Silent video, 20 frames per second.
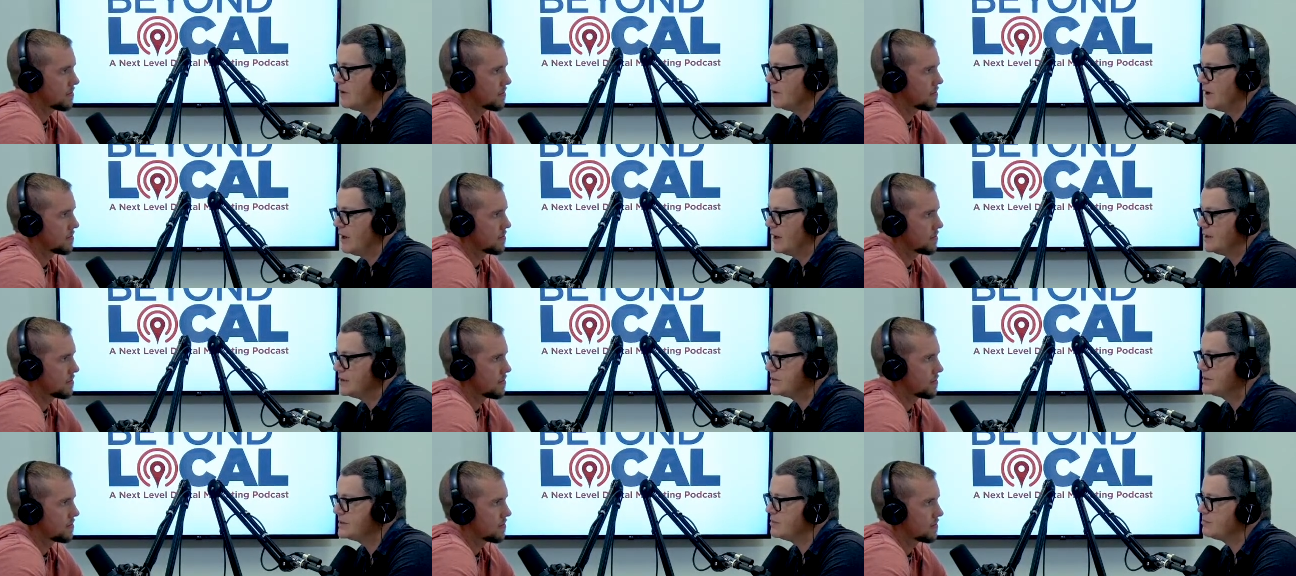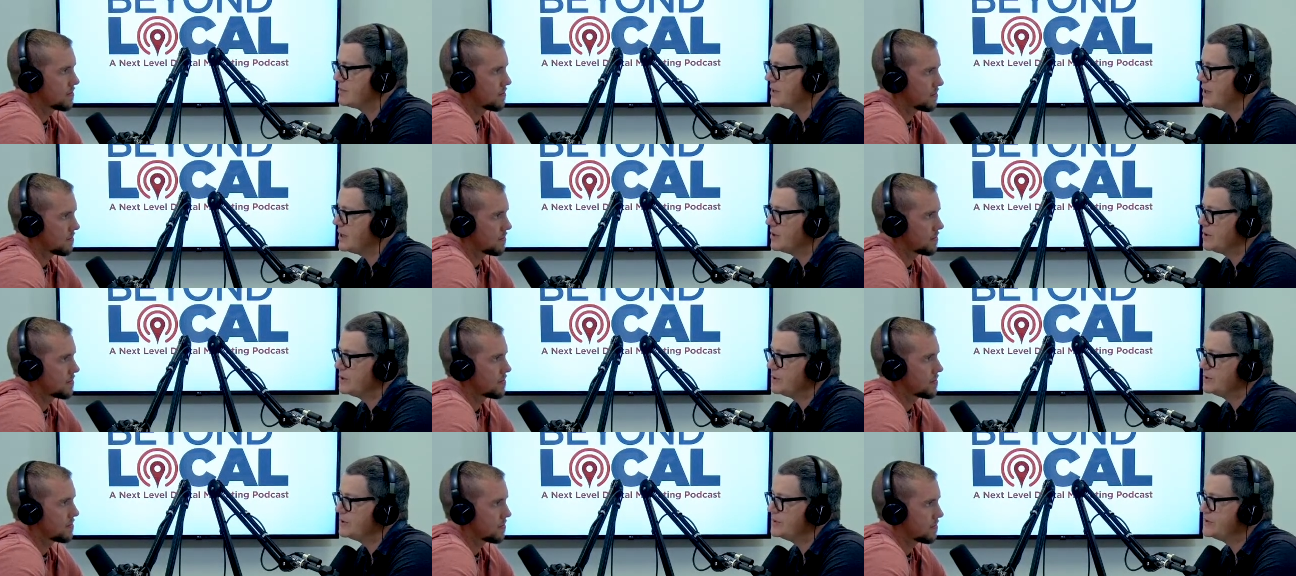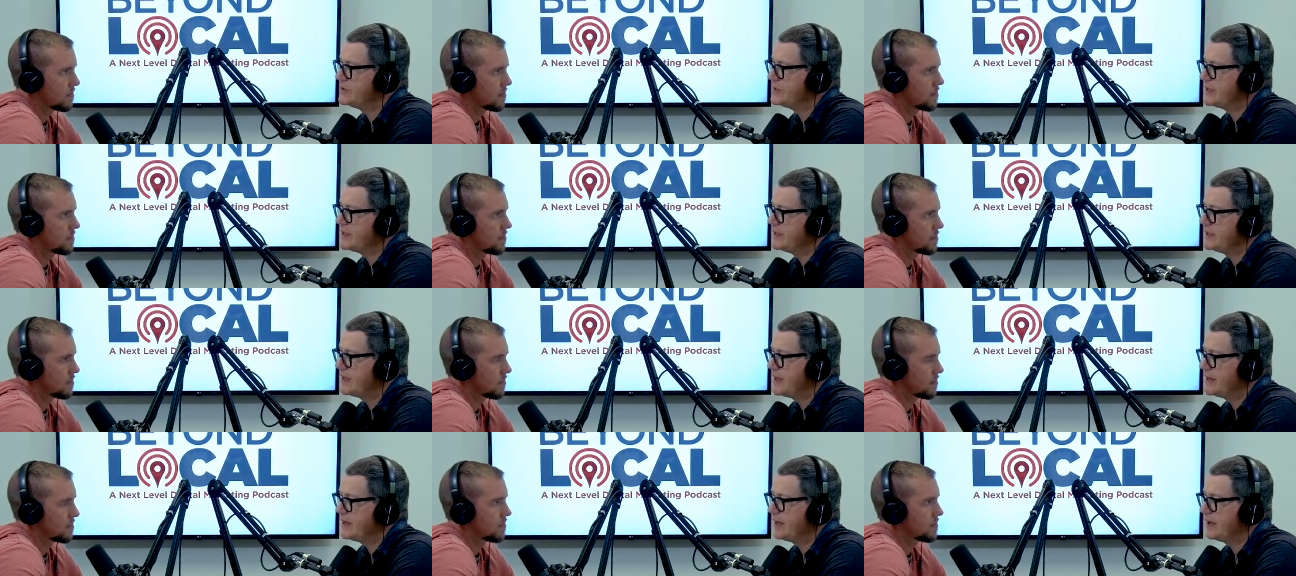Speaker 1: uh, zip codes
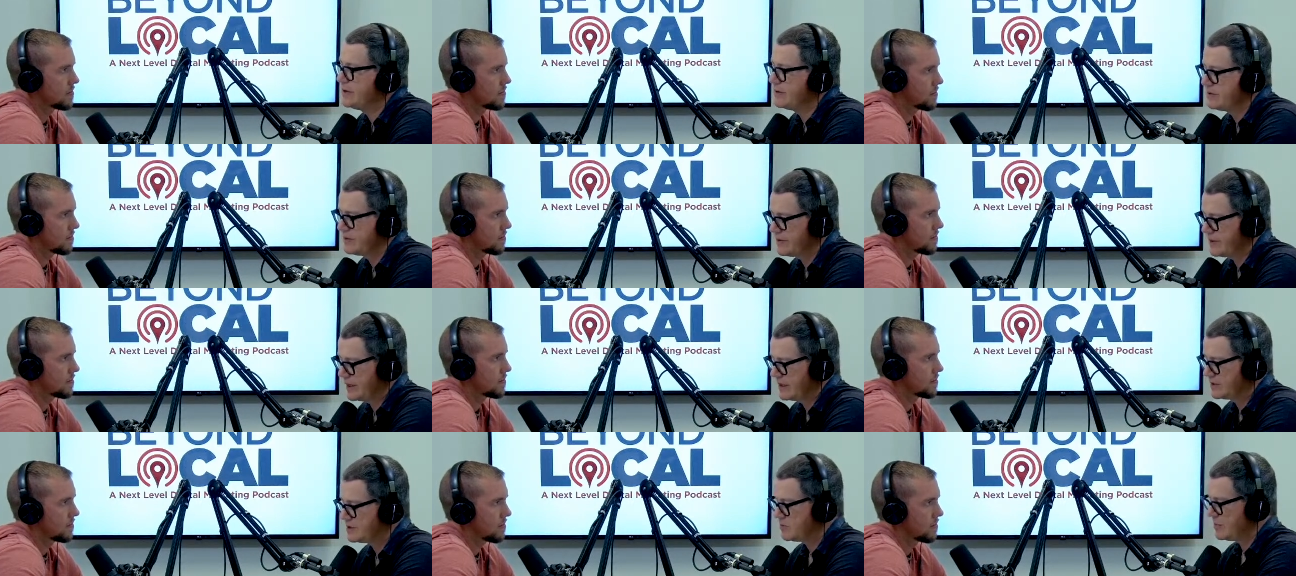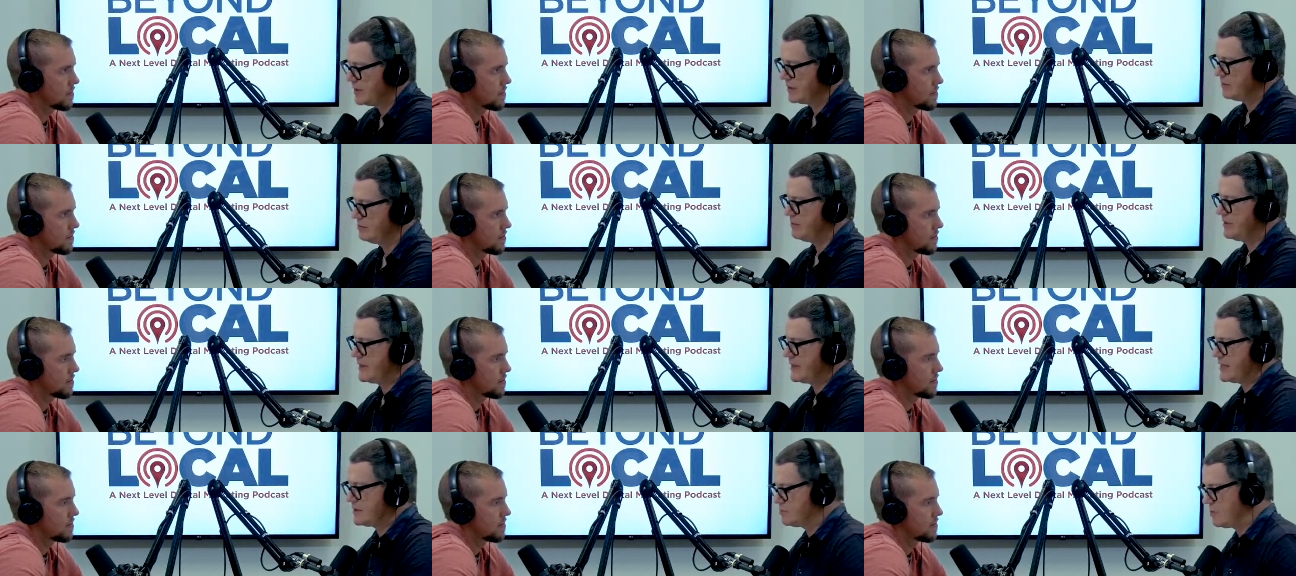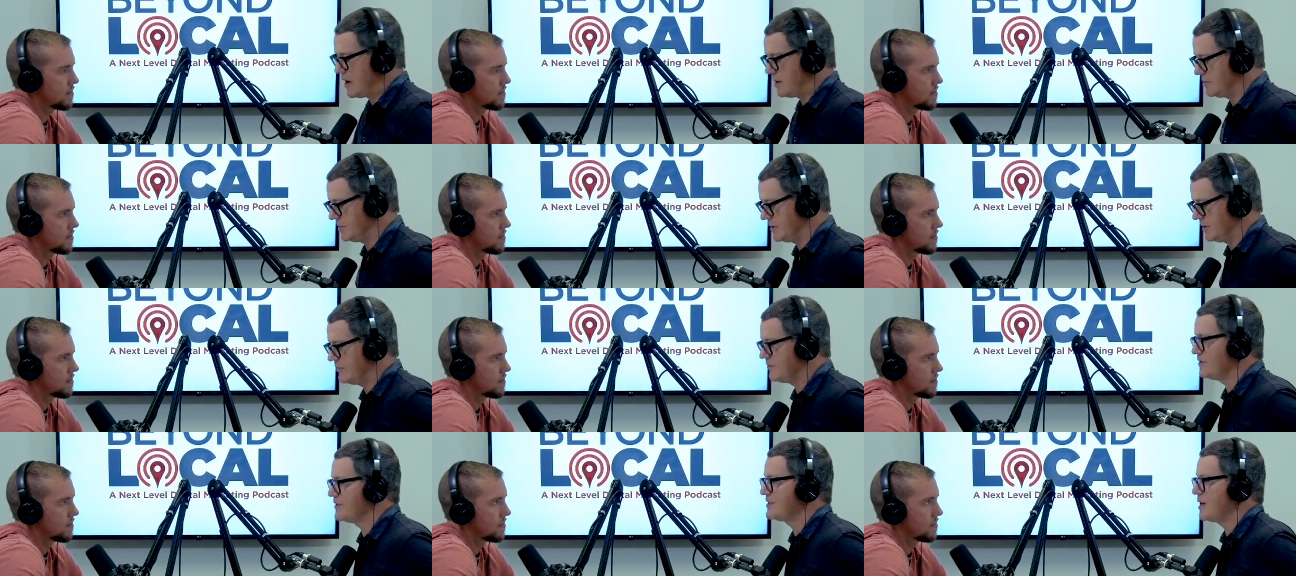and, and other things, but but that's
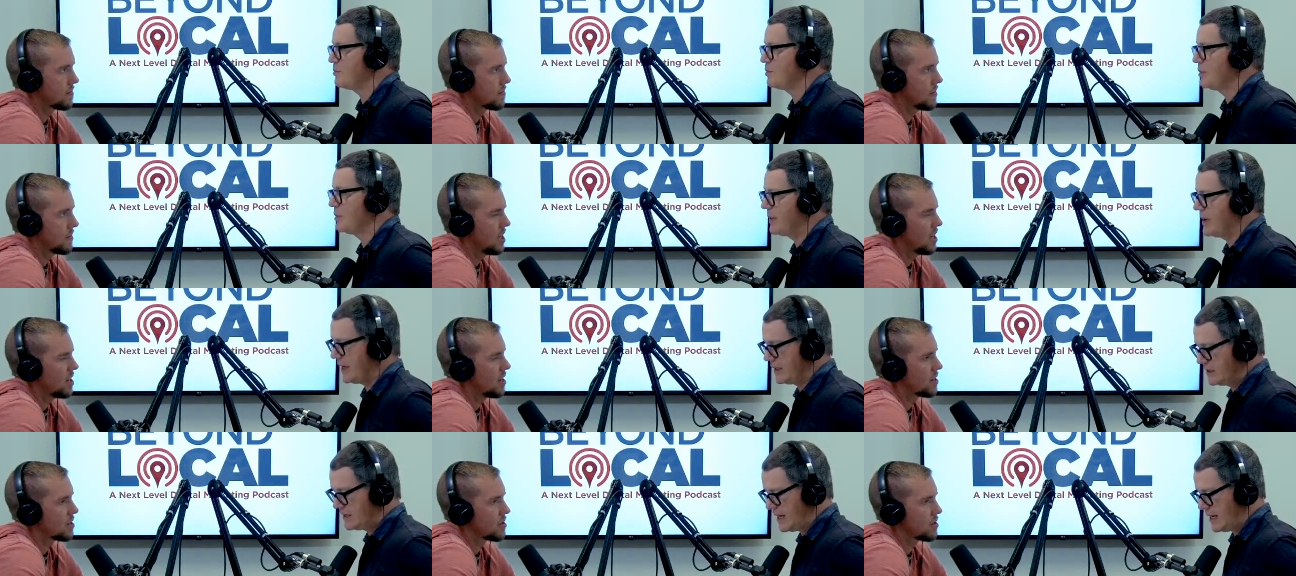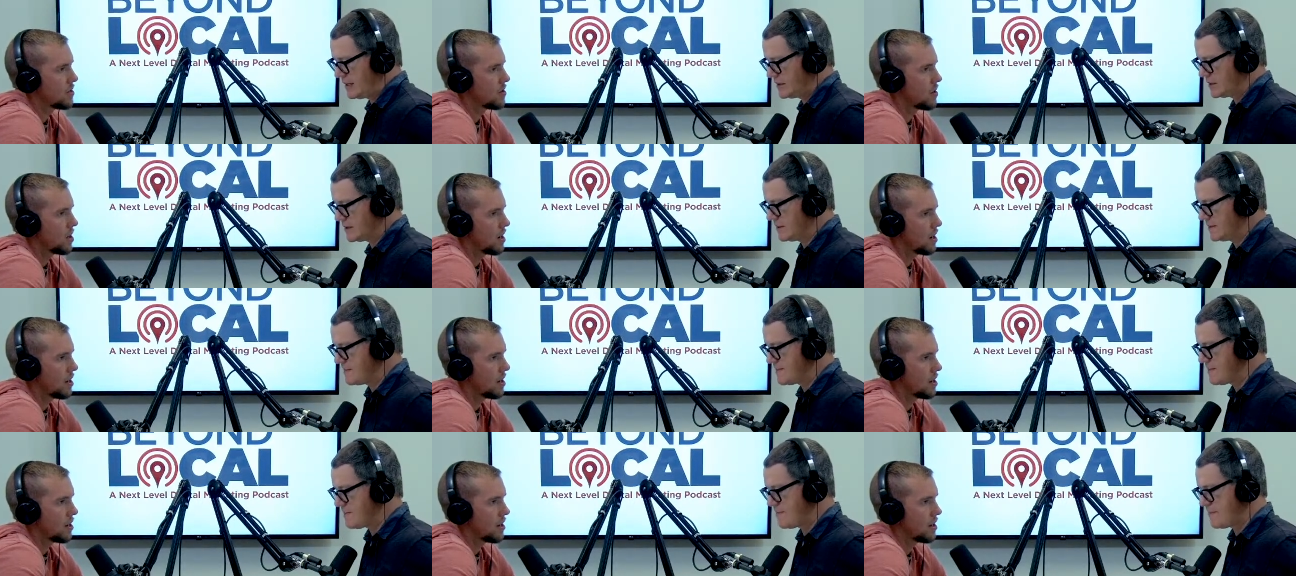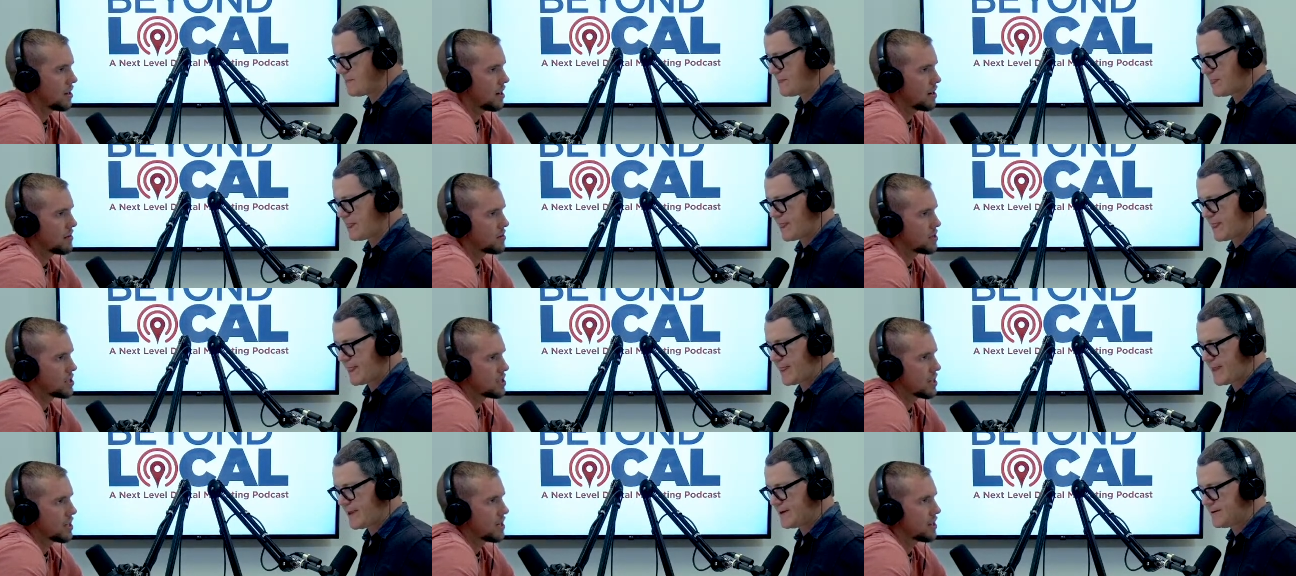probably for a separate. Yeah, podcast. so
Speaker 2: I
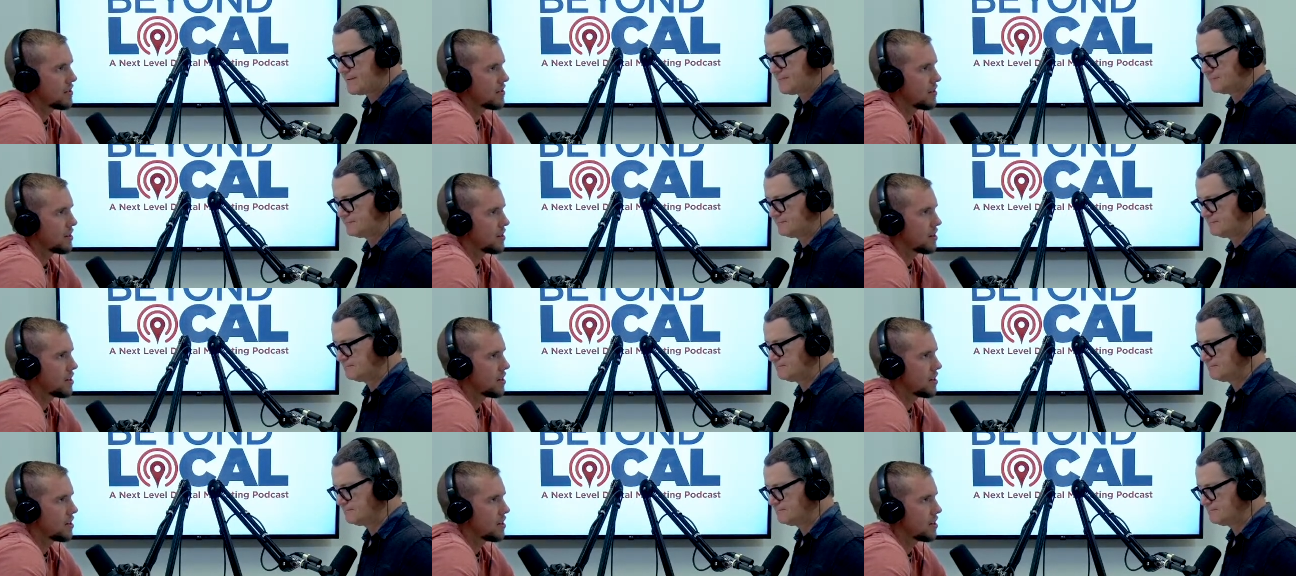would say